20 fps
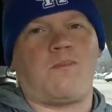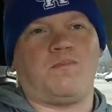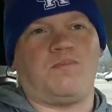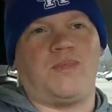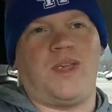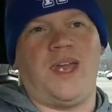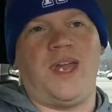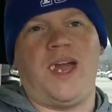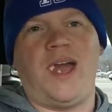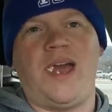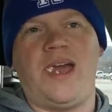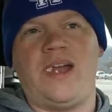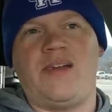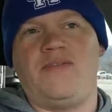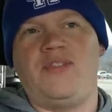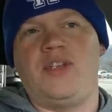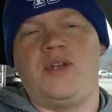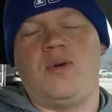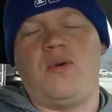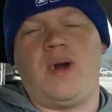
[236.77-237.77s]
They
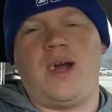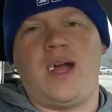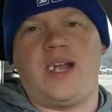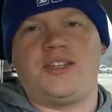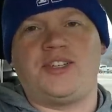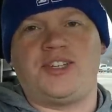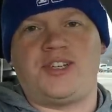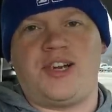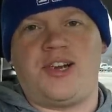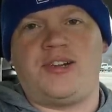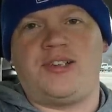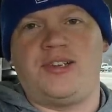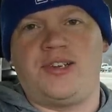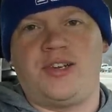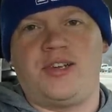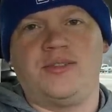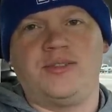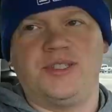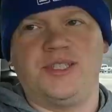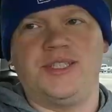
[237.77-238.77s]
have the white chocolate
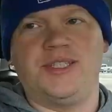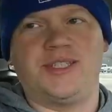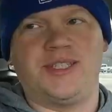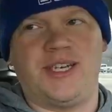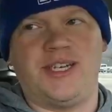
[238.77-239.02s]
on these.